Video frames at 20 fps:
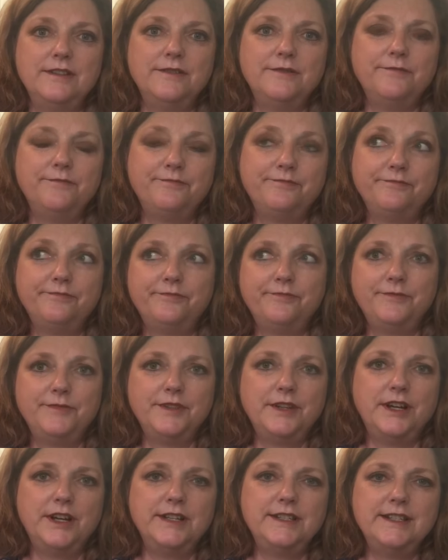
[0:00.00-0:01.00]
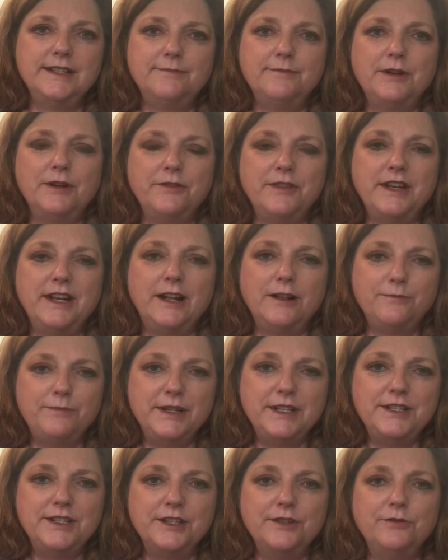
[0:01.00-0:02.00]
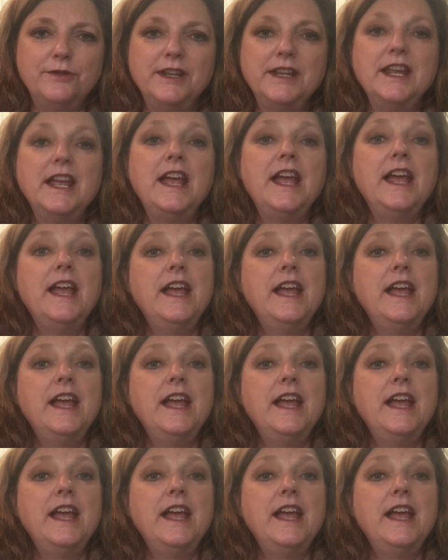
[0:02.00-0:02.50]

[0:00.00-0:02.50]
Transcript: the demo that I'll be doing,